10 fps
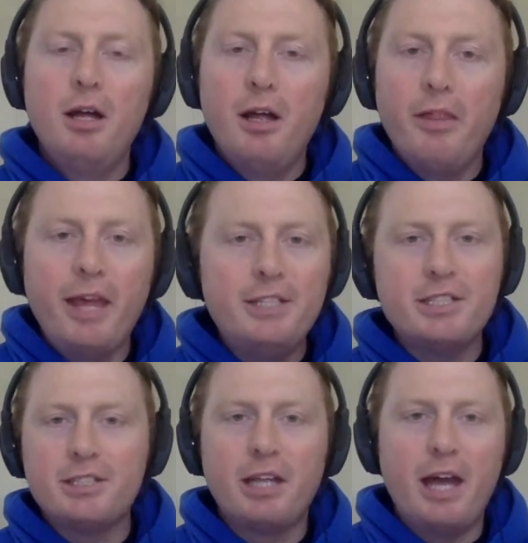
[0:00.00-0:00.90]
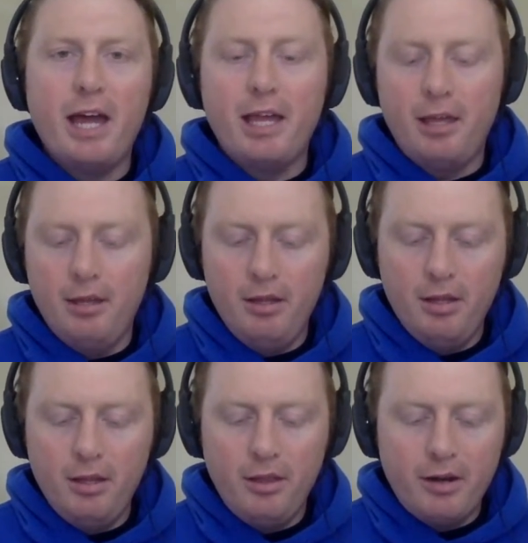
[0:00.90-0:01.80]
They just like,
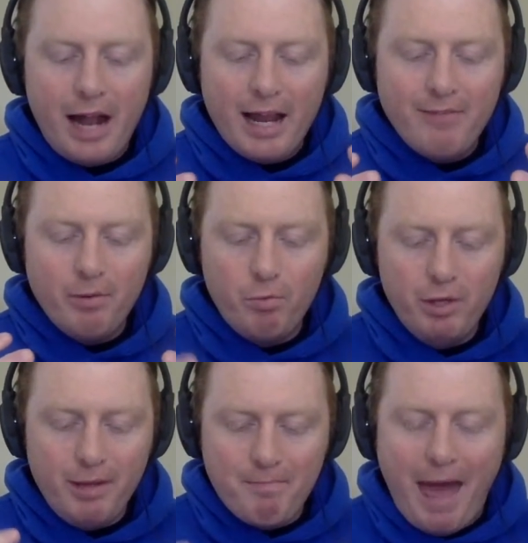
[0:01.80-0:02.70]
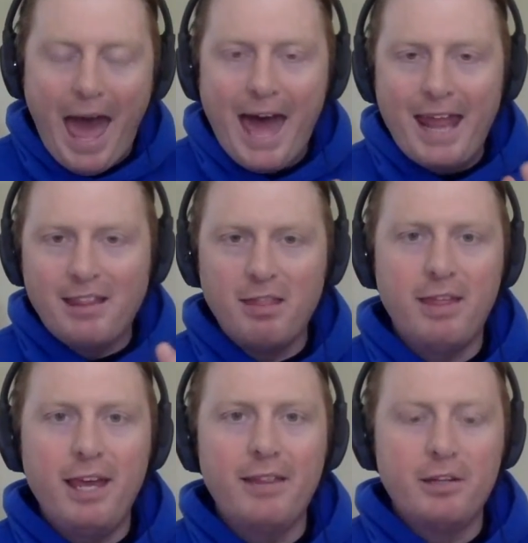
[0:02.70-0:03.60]
they're not even really mad at the
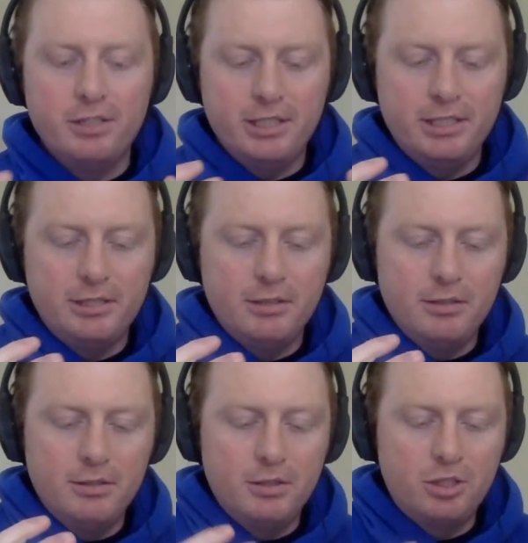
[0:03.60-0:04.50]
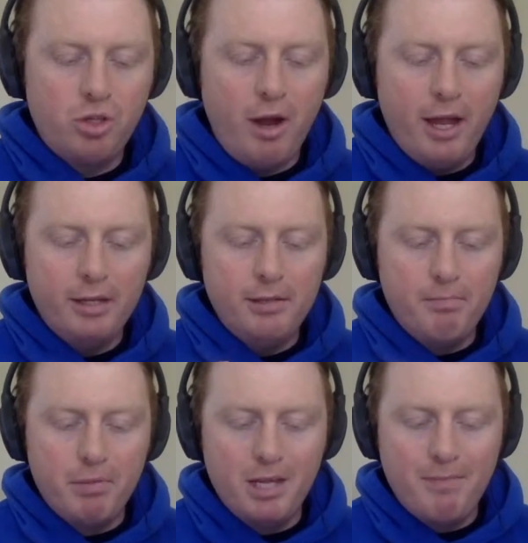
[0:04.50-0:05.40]
thing. They're just trying to
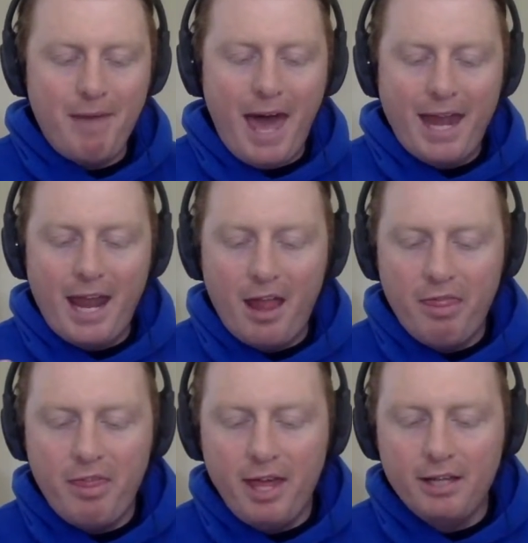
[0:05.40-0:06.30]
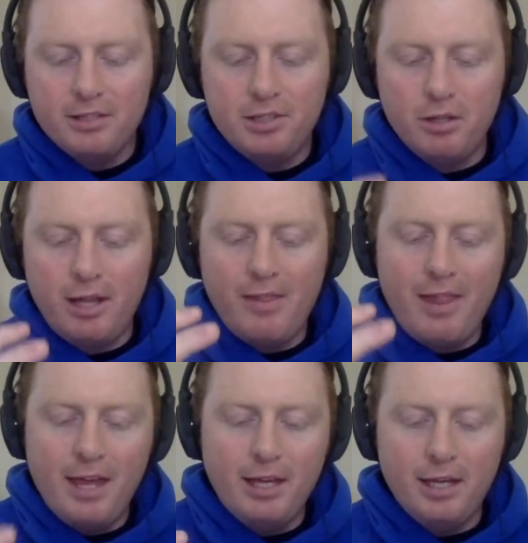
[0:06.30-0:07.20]
be mad at a thing so then
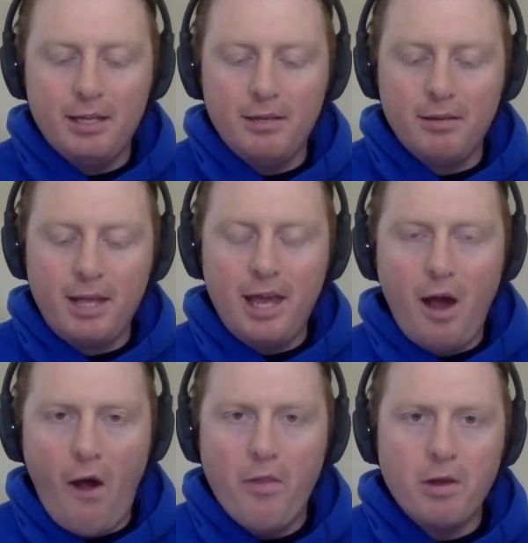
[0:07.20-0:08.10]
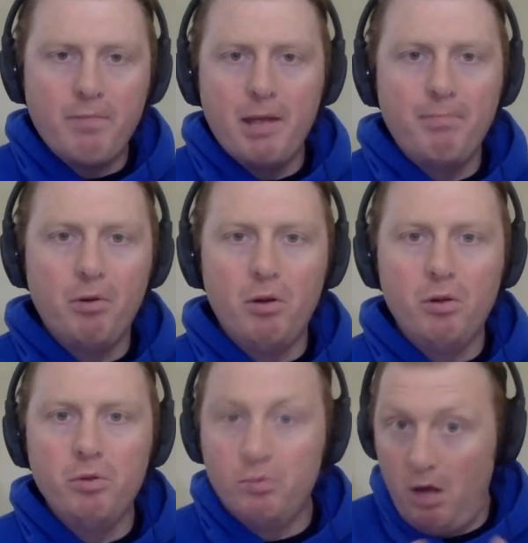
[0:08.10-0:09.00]
they can get other people
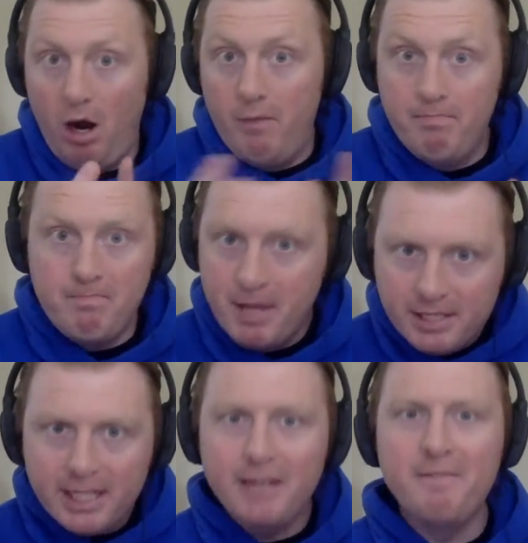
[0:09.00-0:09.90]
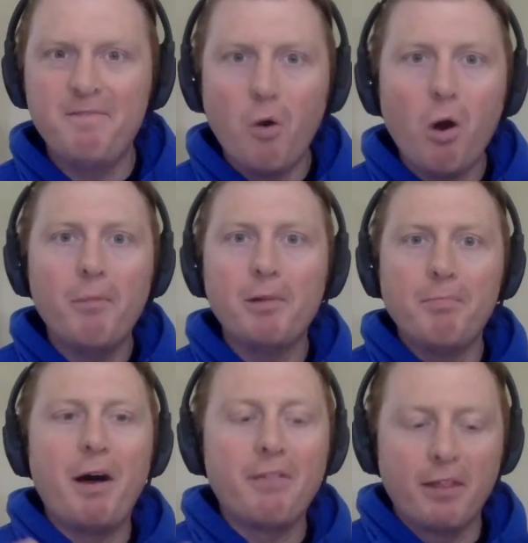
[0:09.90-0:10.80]
who are misinformed
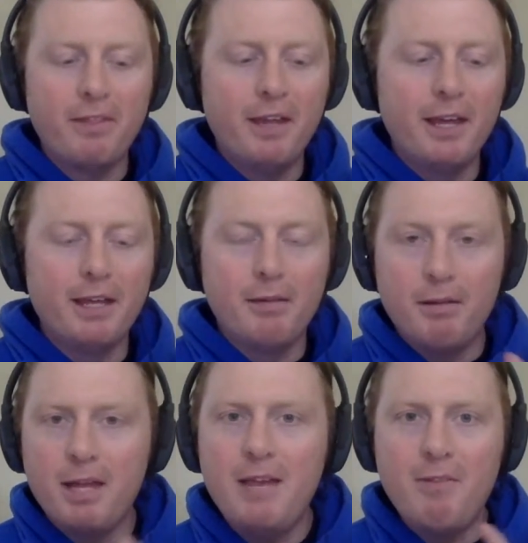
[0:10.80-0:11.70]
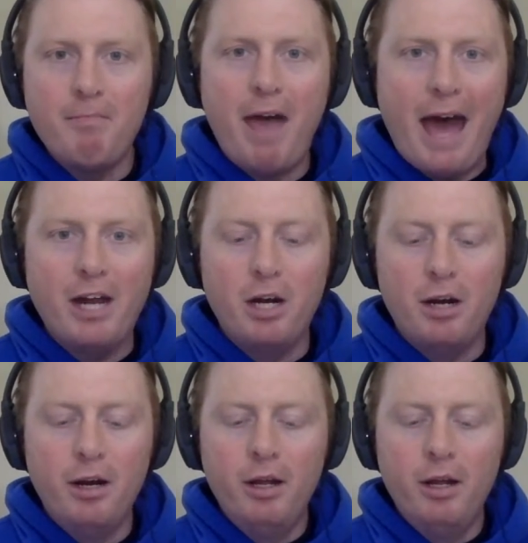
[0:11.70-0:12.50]
about the thing even madder.